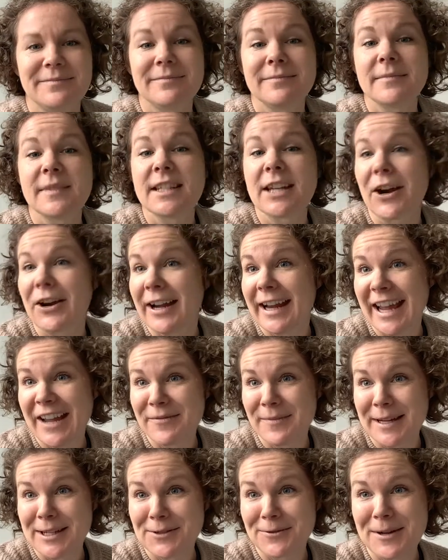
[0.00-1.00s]
Sorry, I have
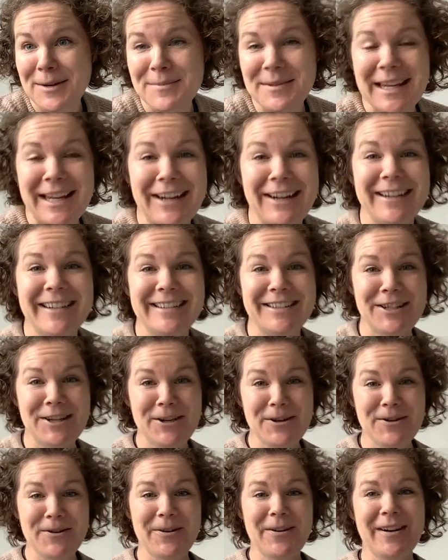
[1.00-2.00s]
my script here
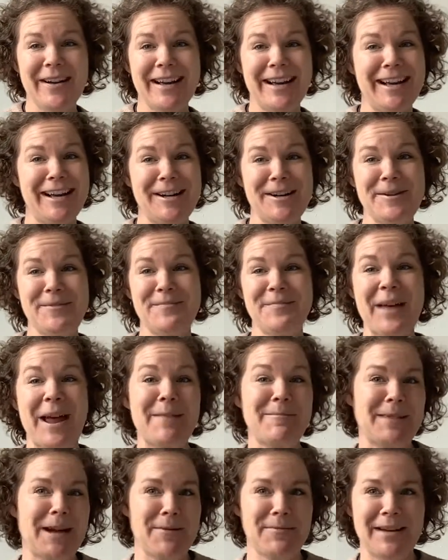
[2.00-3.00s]
too.
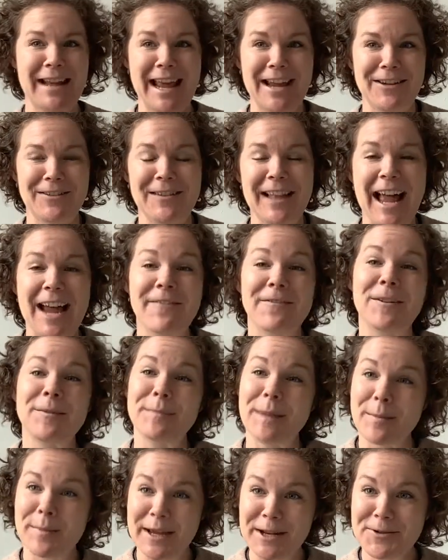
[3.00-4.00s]
I'm coming at you live from
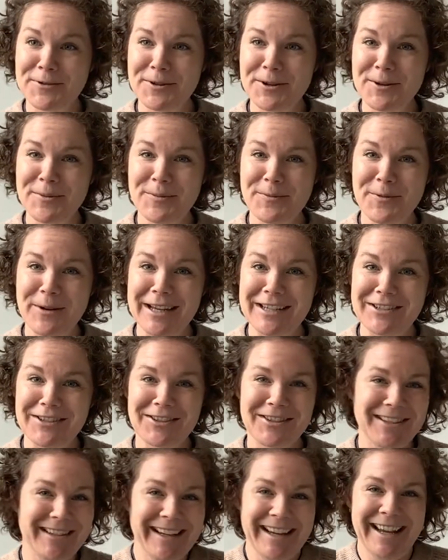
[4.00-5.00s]
my bedroom,
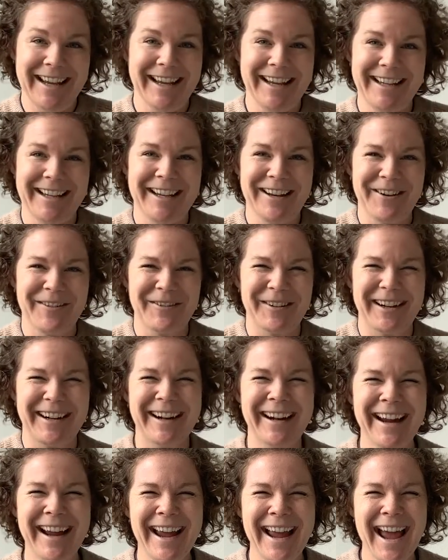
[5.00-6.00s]
which,
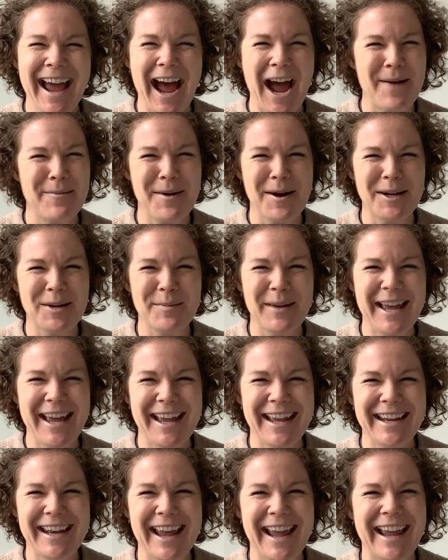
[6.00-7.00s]
I'm on a
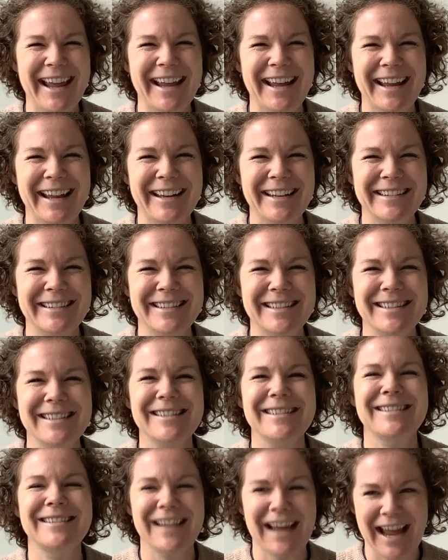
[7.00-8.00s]
bed and
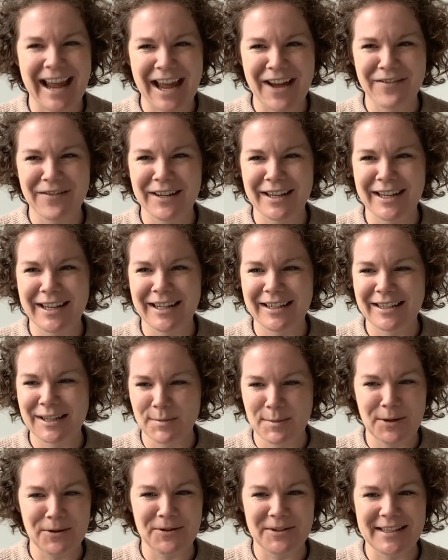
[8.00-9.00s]
I have a
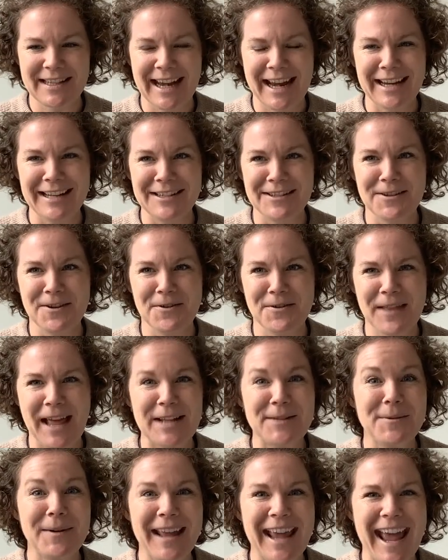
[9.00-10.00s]
computer stand. So
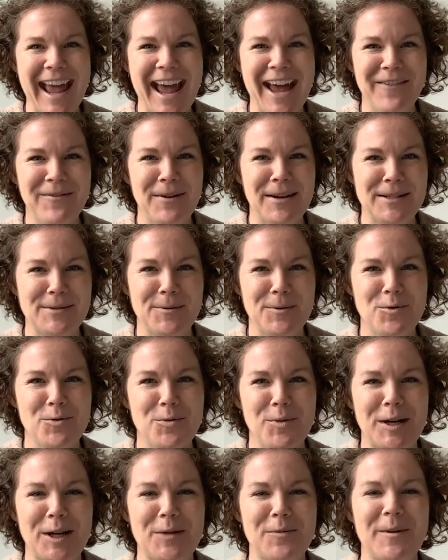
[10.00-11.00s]
that's what I have. That's what we're
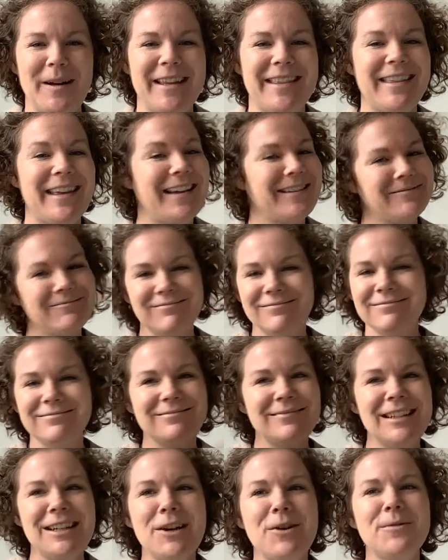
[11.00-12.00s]
working with. And,
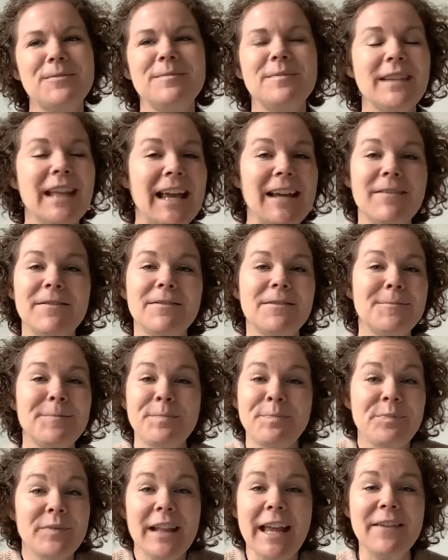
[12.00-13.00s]
life
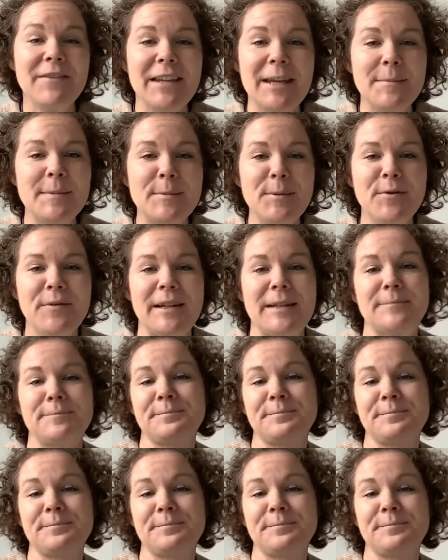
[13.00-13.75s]
keeps moving,